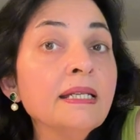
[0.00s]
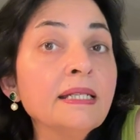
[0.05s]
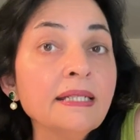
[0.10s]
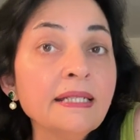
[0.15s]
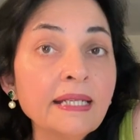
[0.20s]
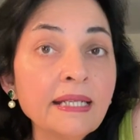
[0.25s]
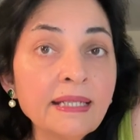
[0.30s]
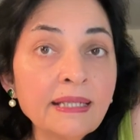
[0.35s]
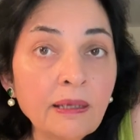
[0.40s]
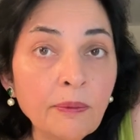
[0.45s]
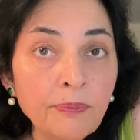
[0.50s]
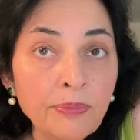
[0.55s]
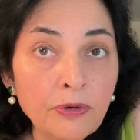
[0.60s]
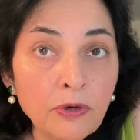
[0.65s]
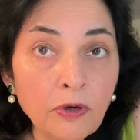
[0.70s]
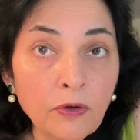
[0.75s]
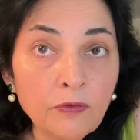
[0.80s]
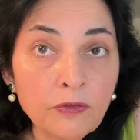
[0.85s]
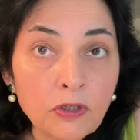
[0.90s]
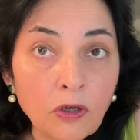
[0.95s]

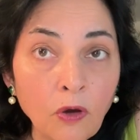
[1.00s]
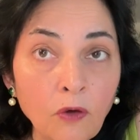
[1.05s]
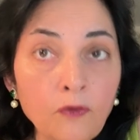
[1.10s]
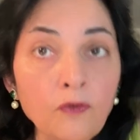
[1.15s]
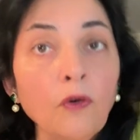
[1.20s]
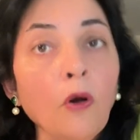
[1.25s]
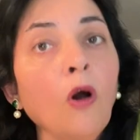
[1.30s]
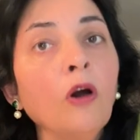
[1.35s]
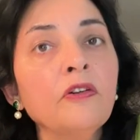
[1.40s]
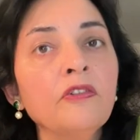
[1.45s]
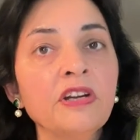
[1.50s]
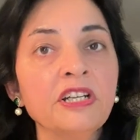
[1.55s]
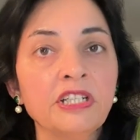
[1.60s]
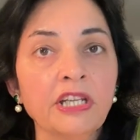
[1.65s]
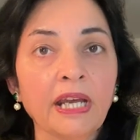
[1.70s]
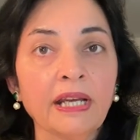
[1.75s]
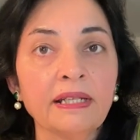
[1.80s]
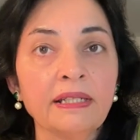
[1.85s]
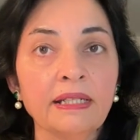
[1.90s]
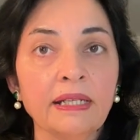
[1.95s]
disapproved of, or
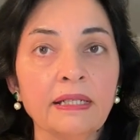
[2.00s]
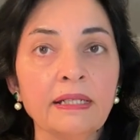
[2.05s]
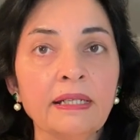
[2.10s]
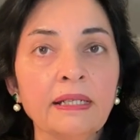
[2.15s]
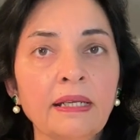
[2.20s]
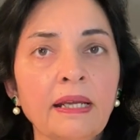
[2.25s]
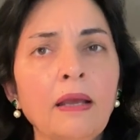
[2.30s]
rejected.